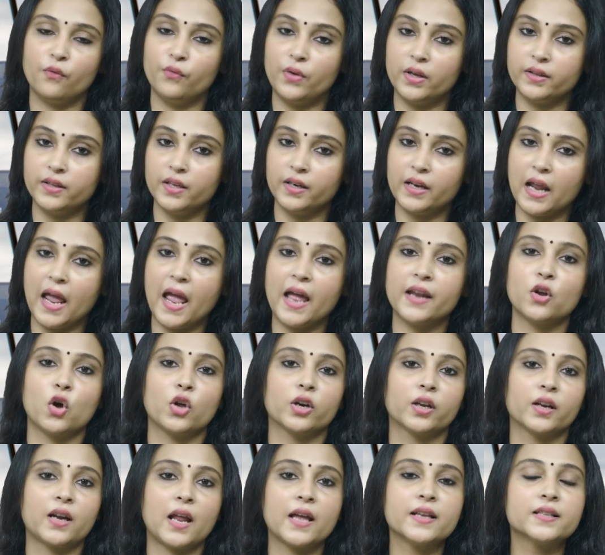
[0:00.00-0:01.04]
Whether an
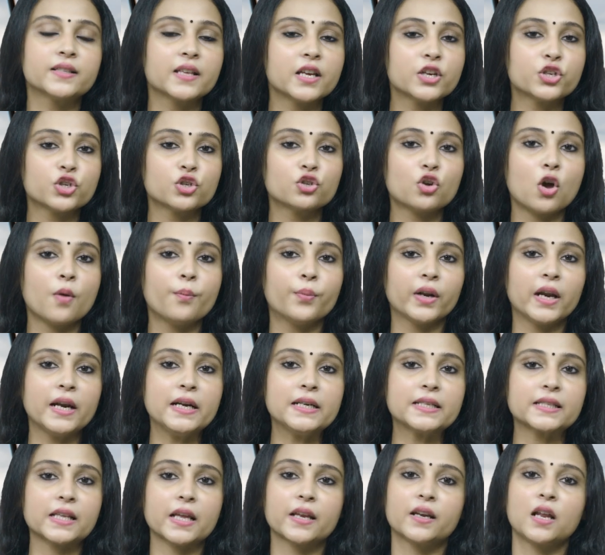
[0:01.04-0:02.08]
organization
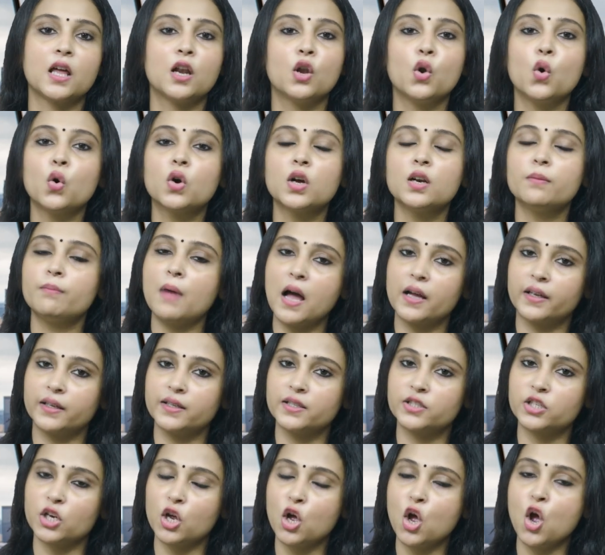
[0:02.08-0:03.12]
operates in a local
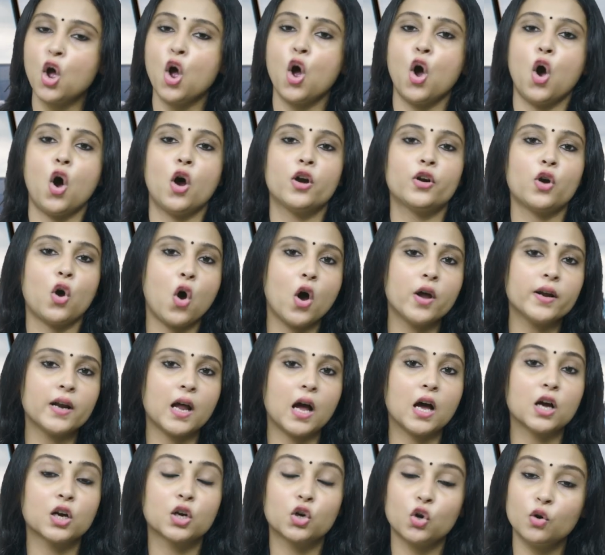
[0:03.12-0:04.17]
market or on
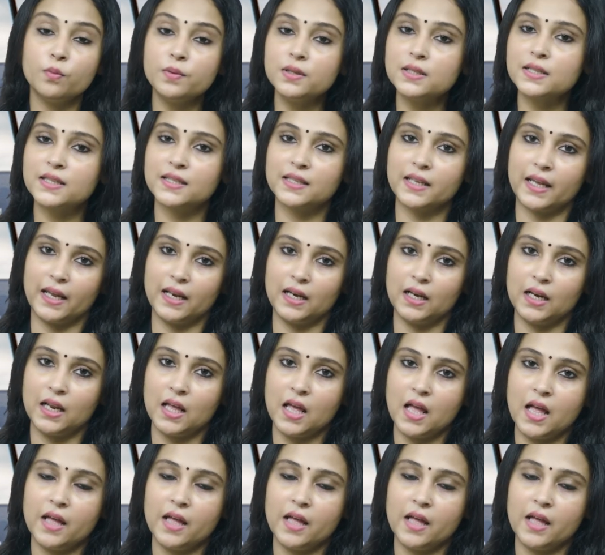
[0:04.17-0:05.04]
a global scale,